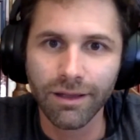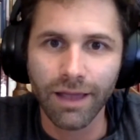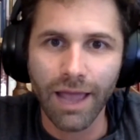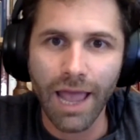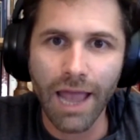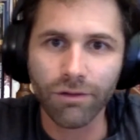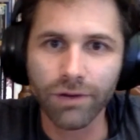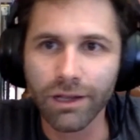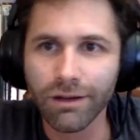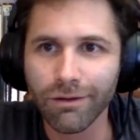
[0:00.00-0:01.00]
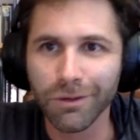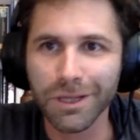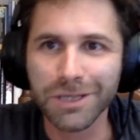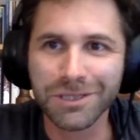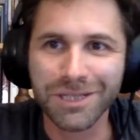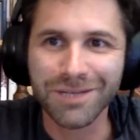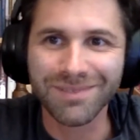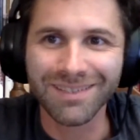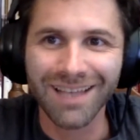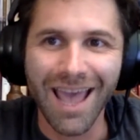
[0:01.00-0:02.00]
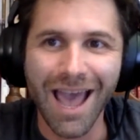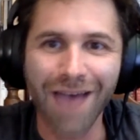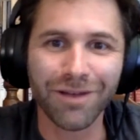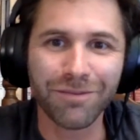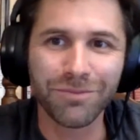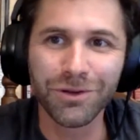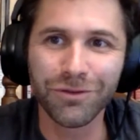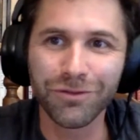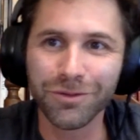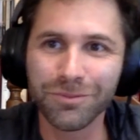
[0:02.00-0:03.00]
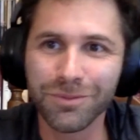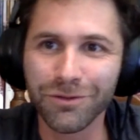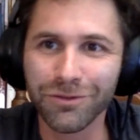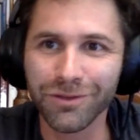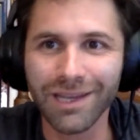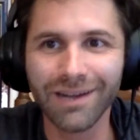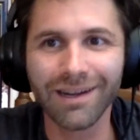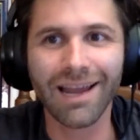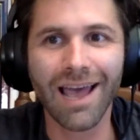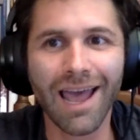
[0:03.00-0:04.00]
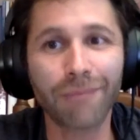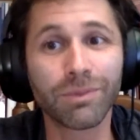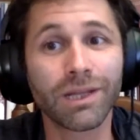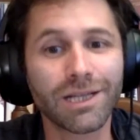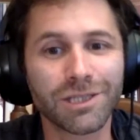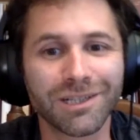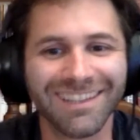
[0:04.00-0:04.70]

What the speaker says: angry relationships. Have a beautiful, beautiful year, and a happy election.